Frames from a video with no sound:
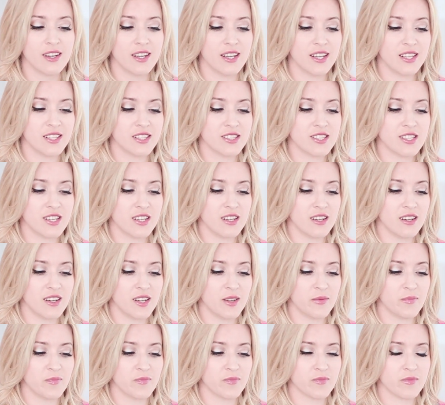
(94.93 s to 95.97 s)
And
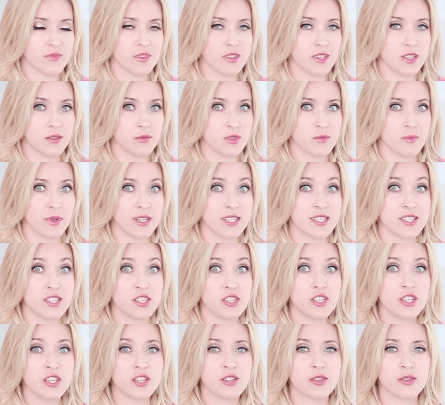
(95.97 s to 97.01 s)
that was my
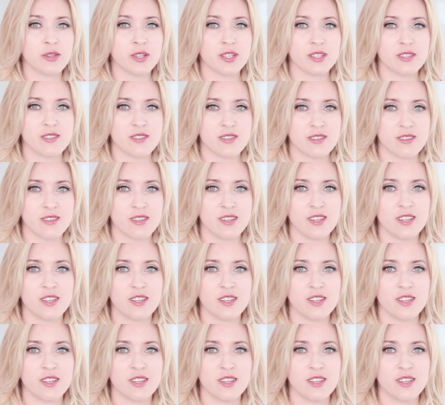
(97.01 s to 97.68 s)
secret.